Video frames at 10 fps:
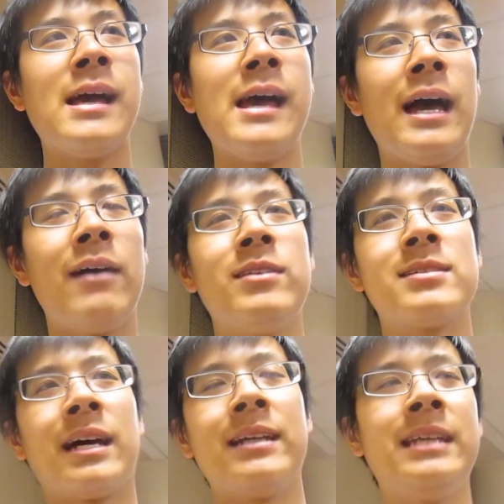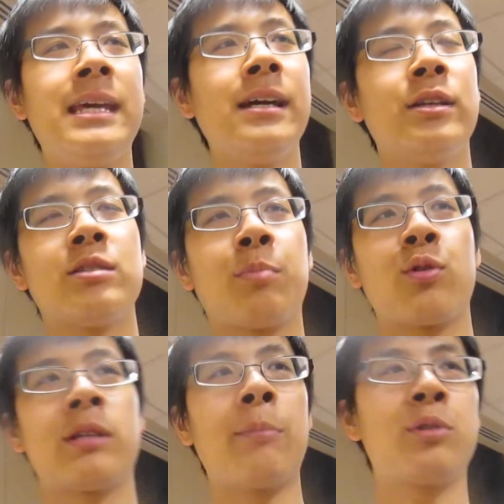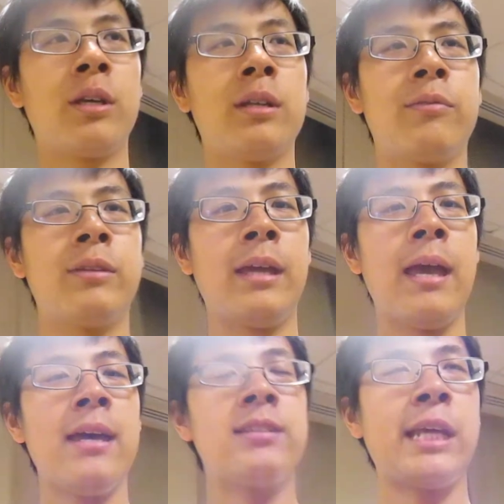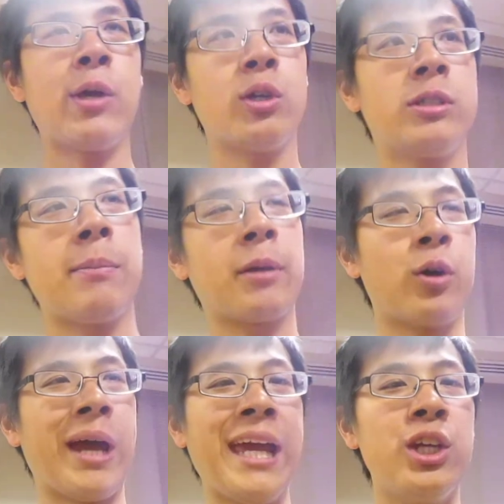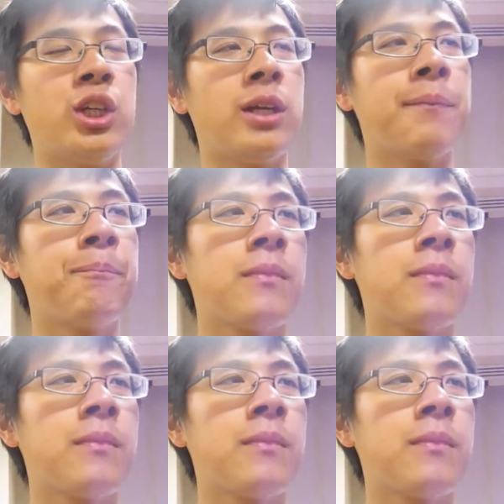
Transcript: have this idea, this perception of the stereotypical Asian